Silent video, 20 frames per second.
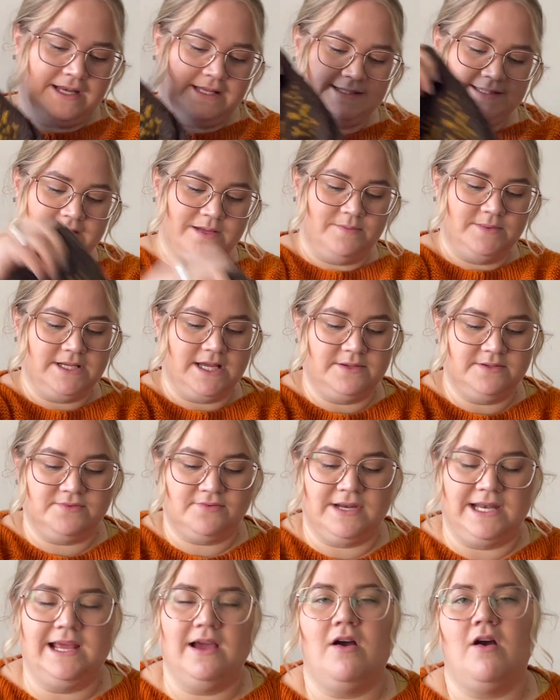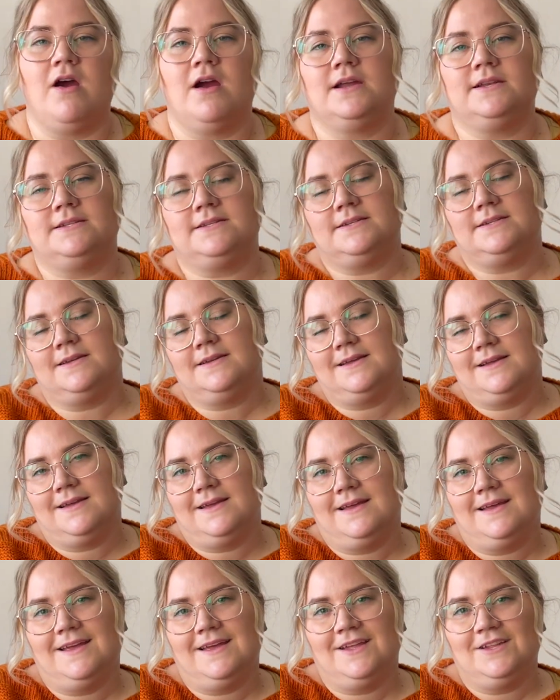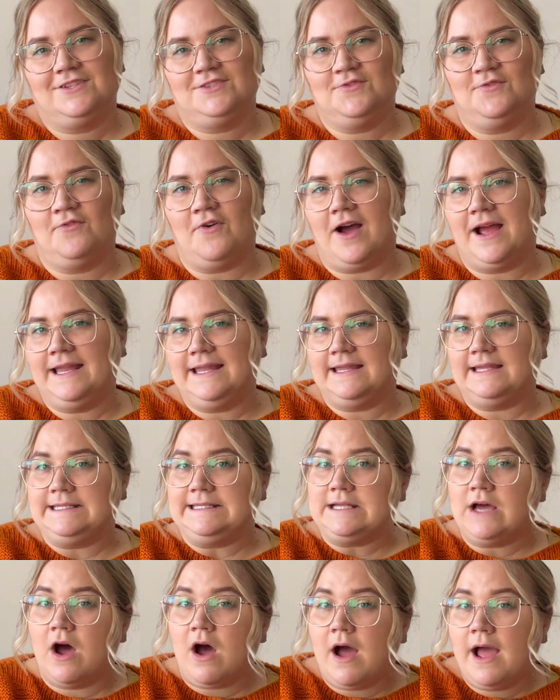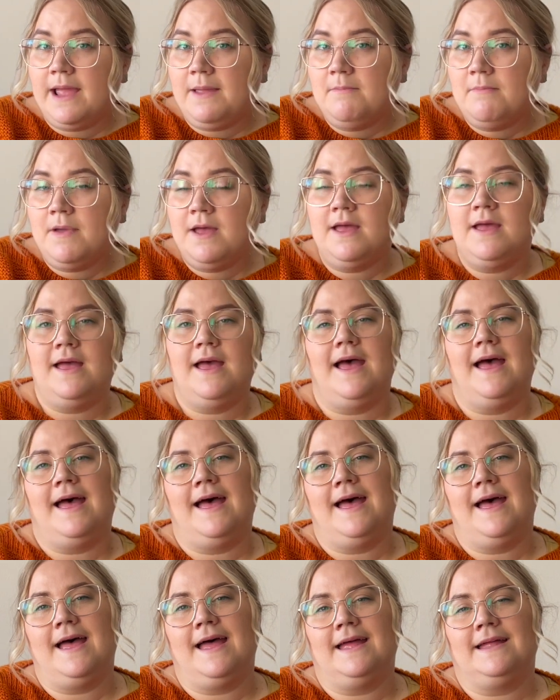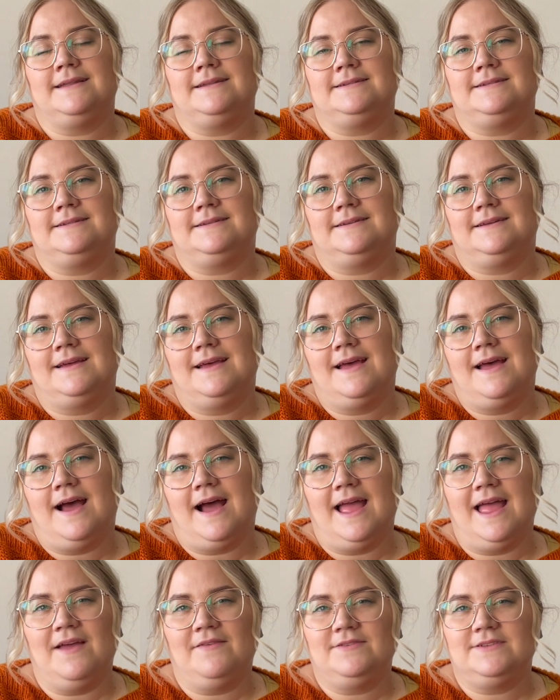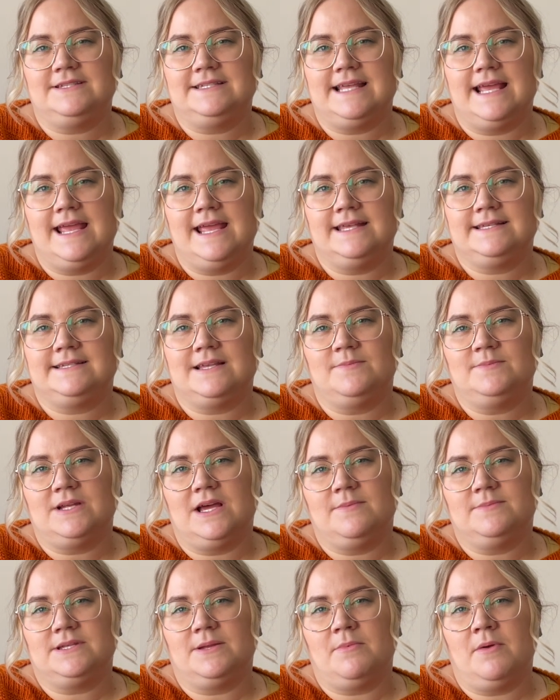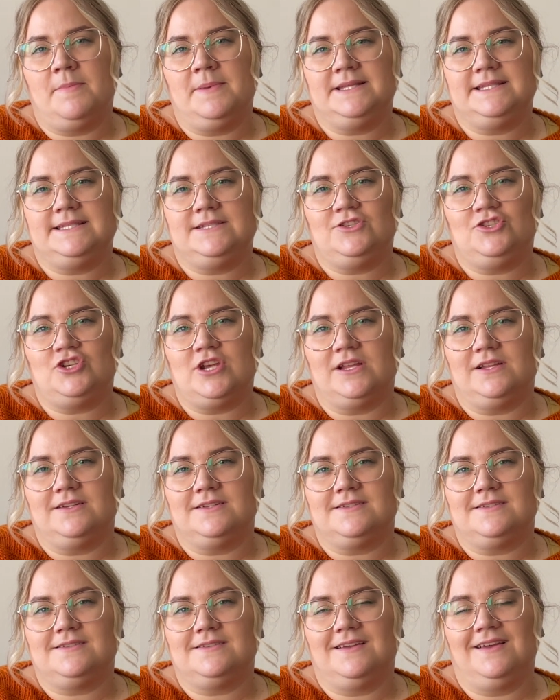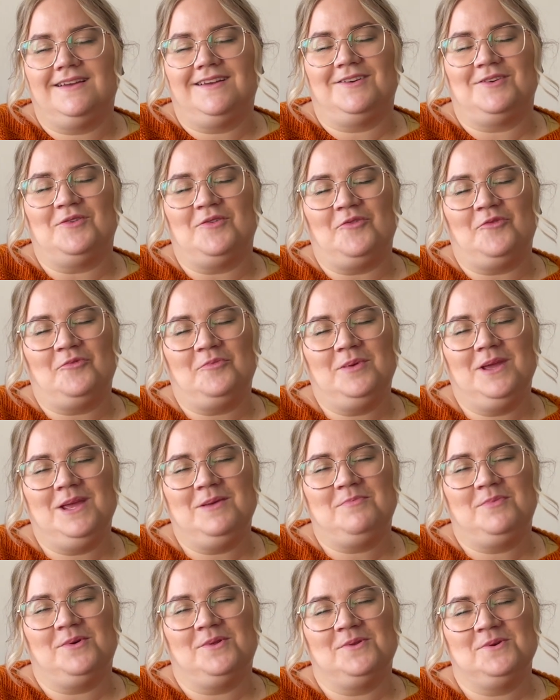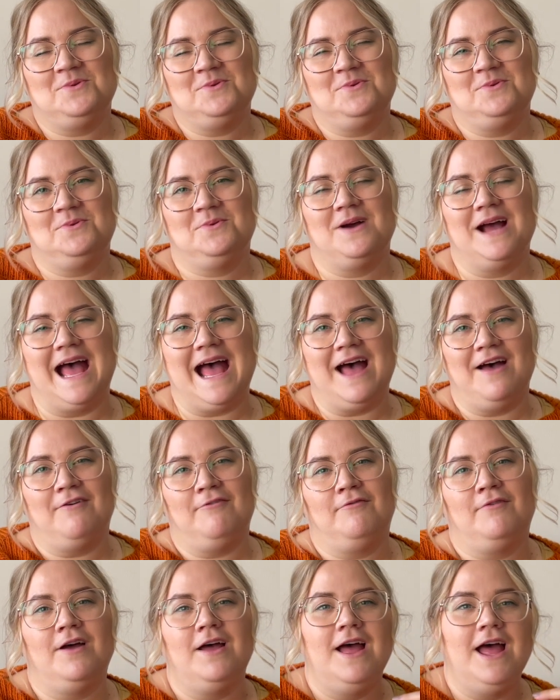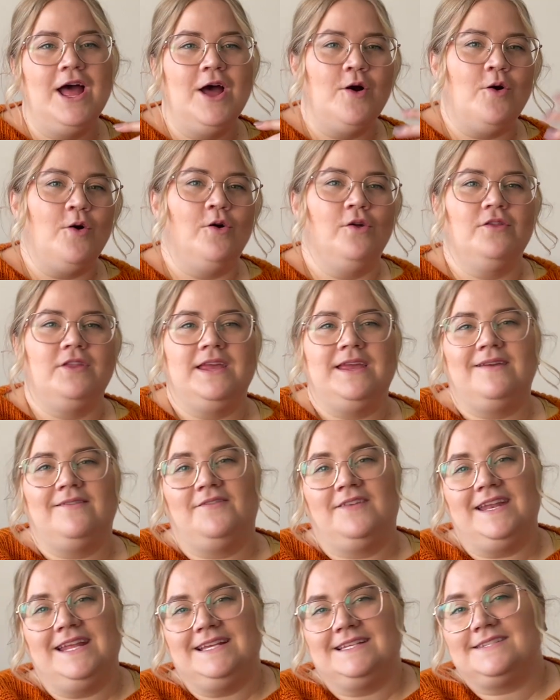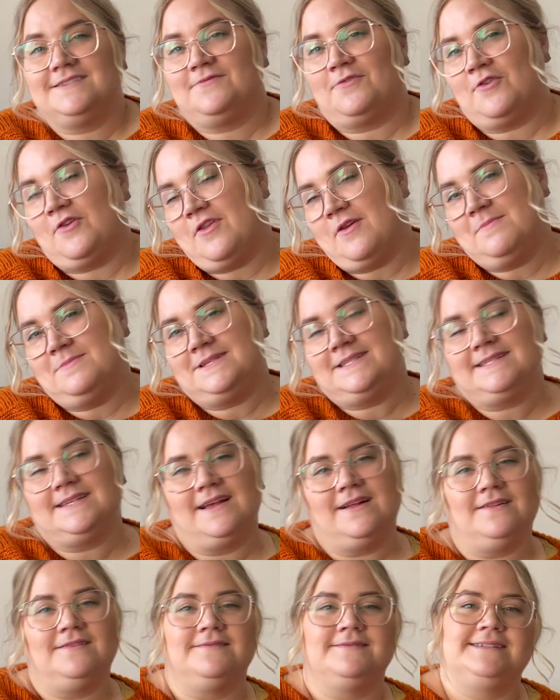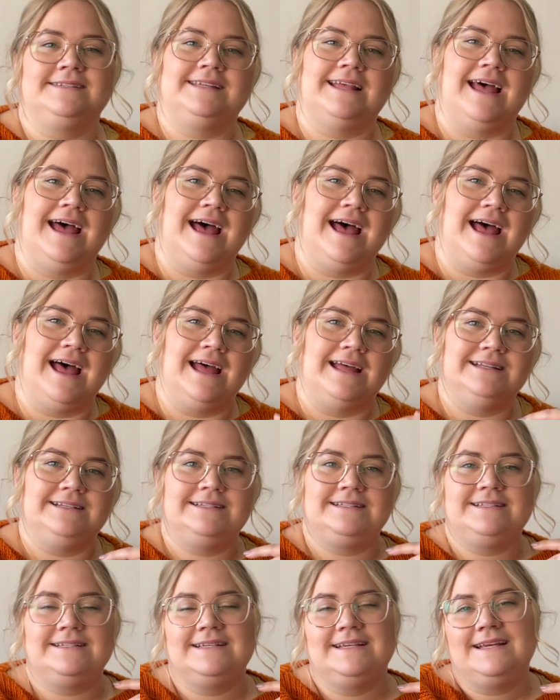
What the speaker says: it sometimes really hard to find the time, and I have to say sometimes I'm a bit jealous of people who have all the evenings for themselves, and